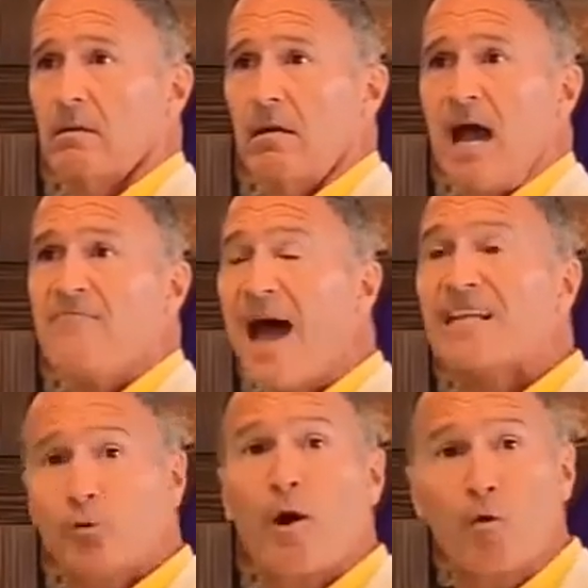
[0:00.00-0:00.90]
And
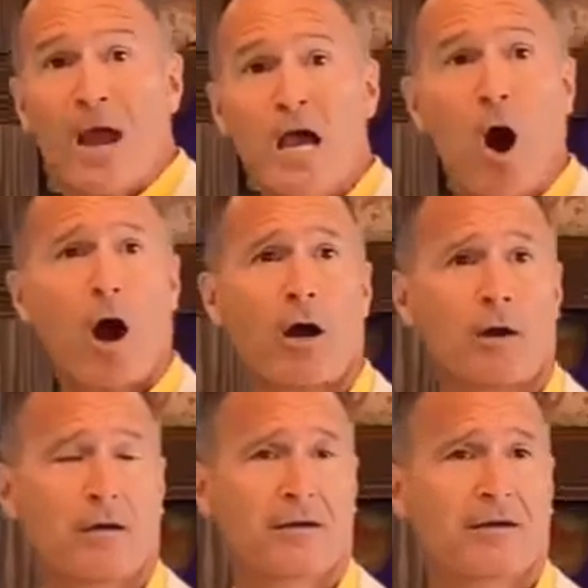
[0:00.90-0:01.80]
that's where we are.
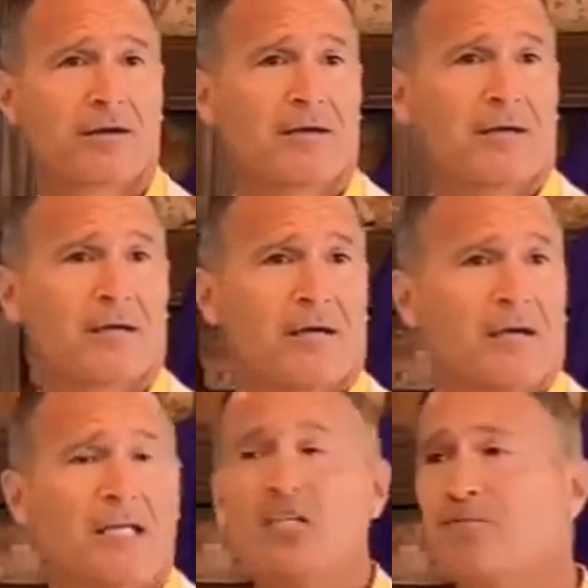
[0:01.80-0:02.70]

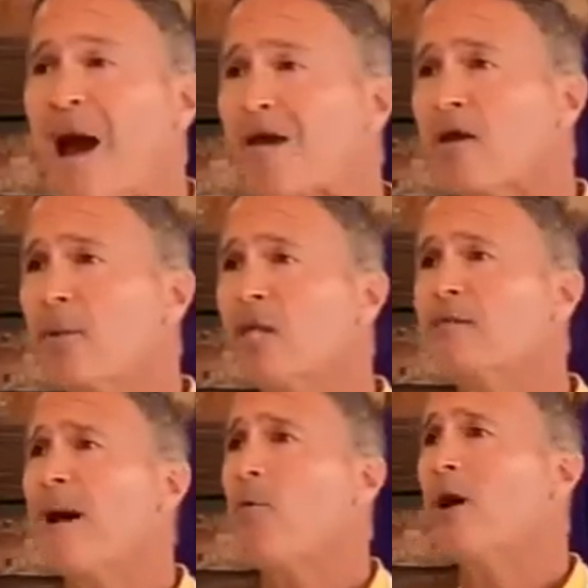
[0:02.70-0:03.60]
This parable is
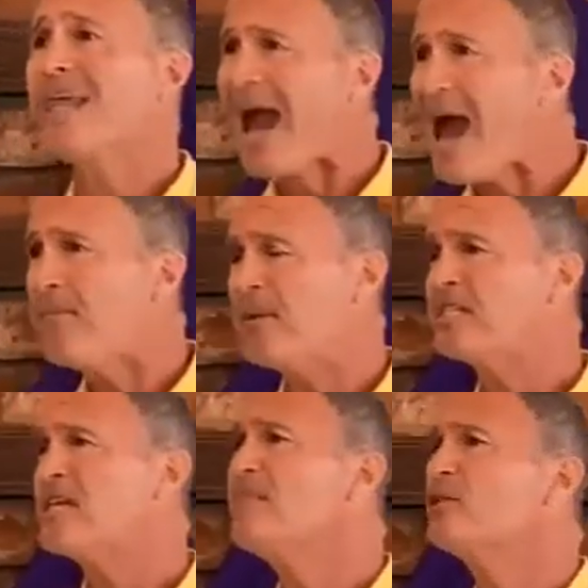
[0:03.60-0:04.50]
about what happens
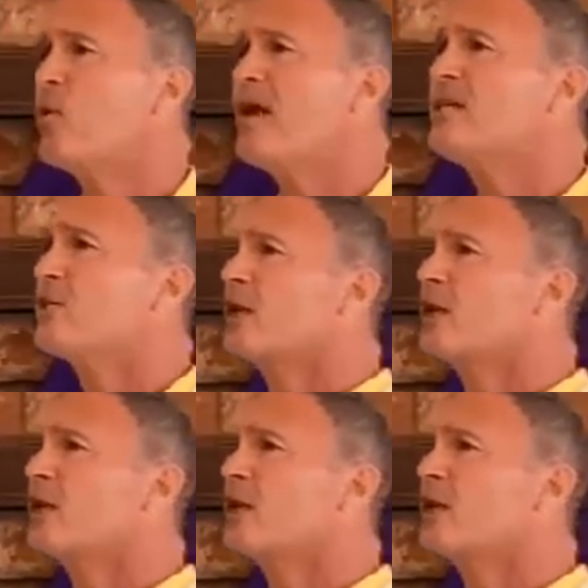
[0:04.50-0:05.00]
in between the,